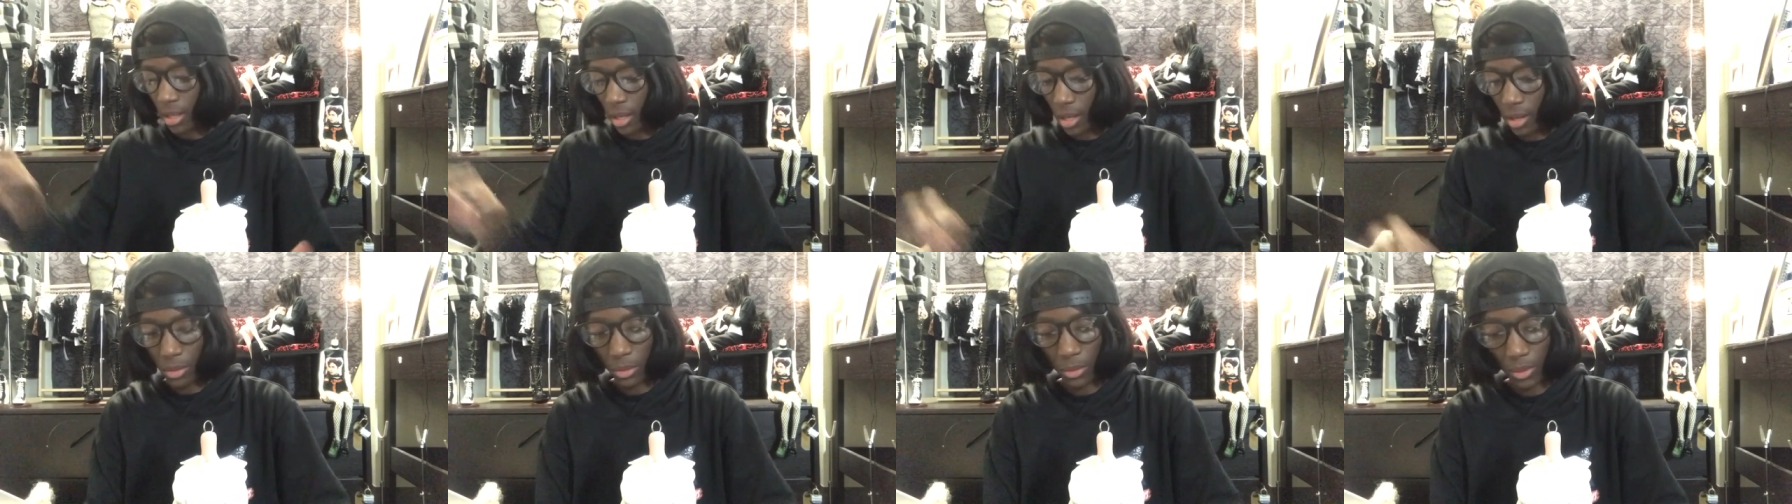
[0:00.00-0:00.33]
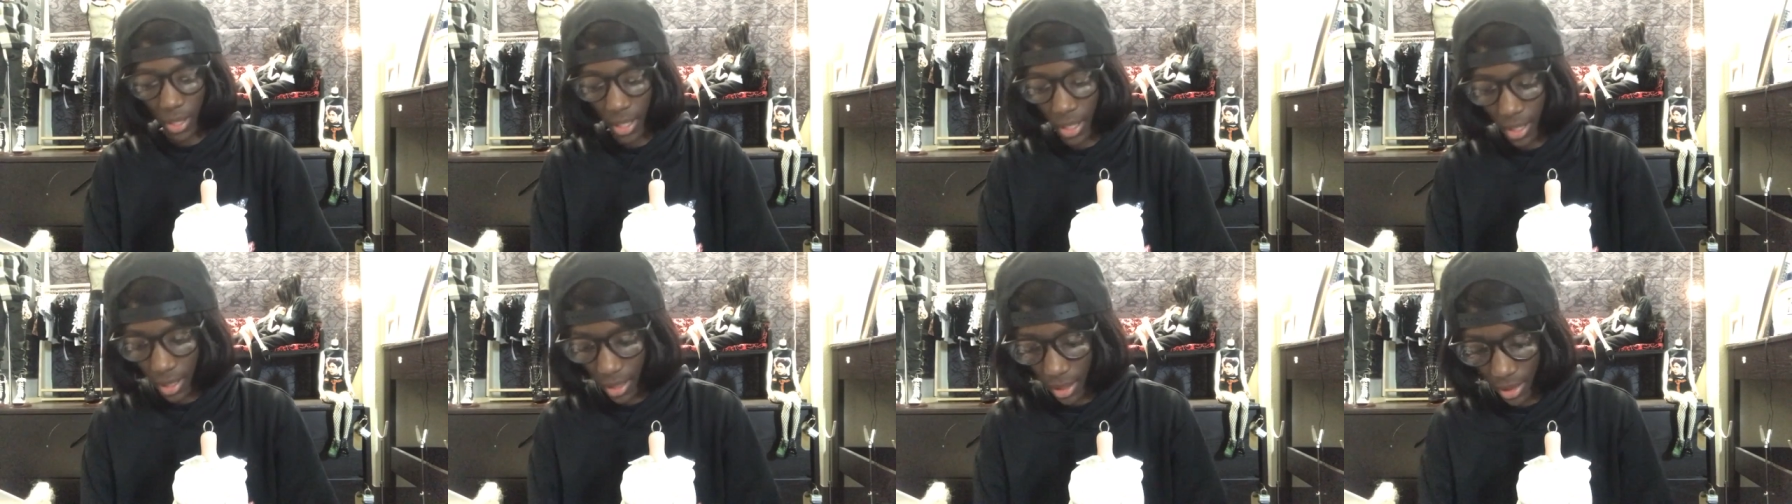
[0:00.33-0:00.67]
all
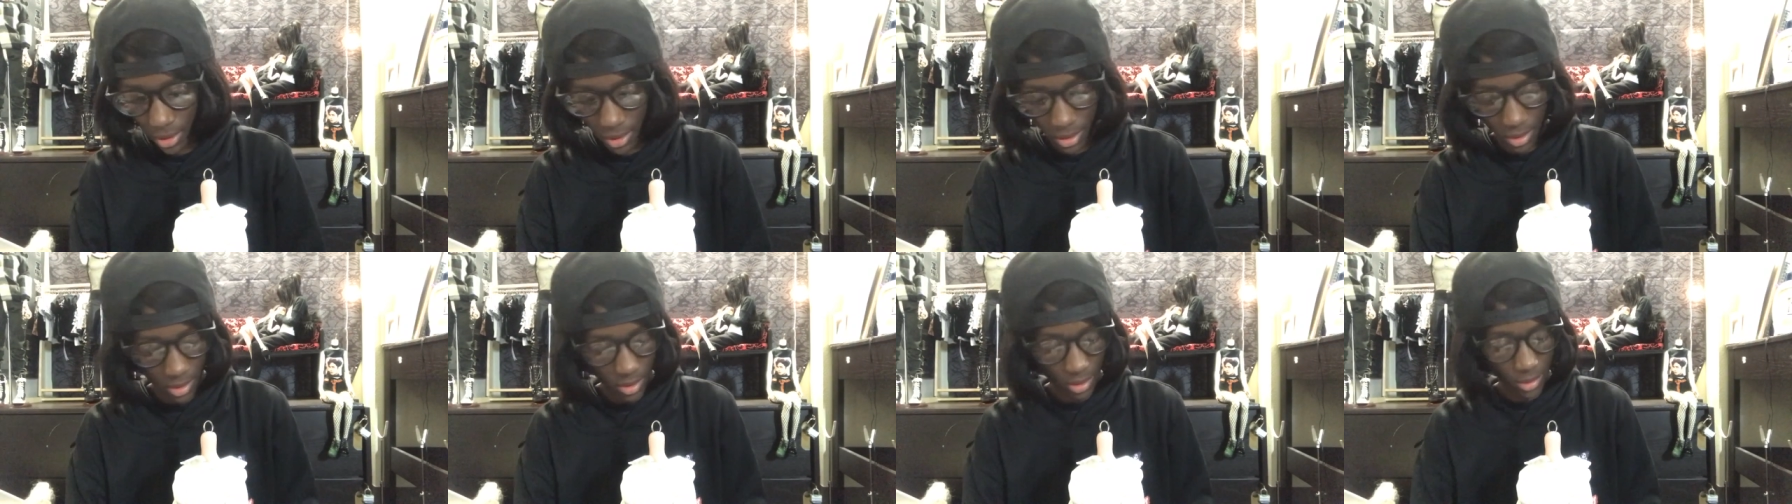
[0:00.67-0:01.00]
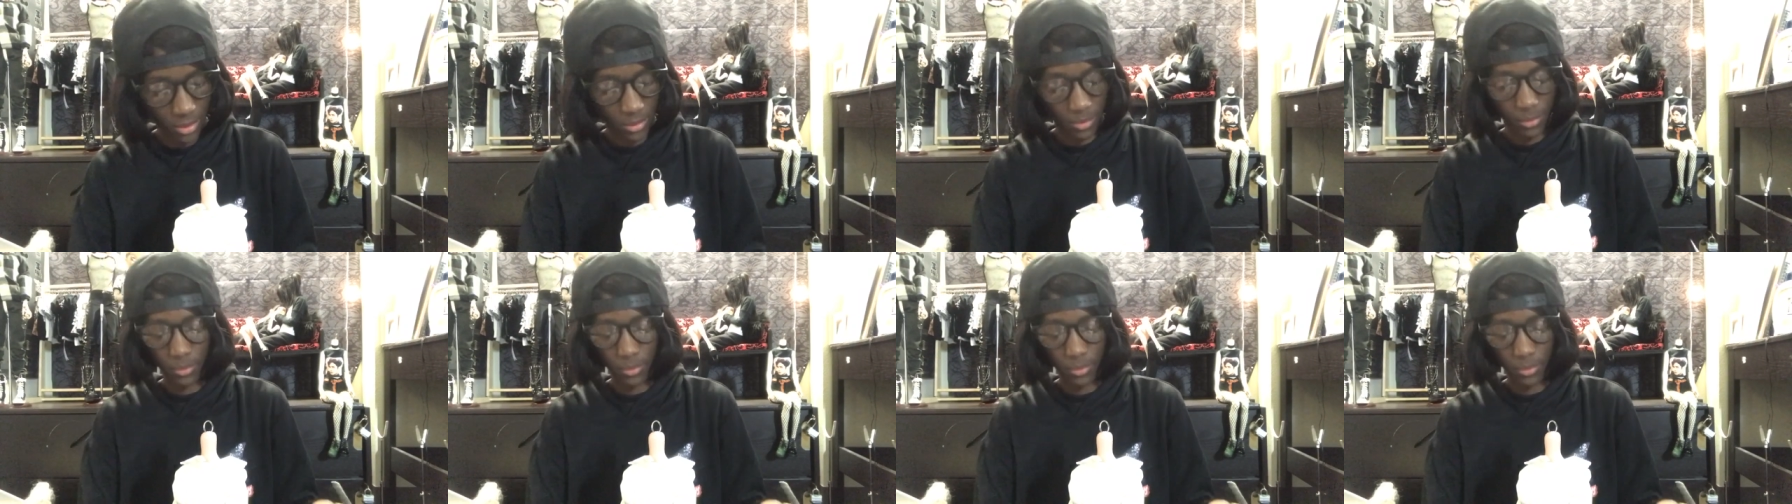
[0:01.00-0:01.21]
right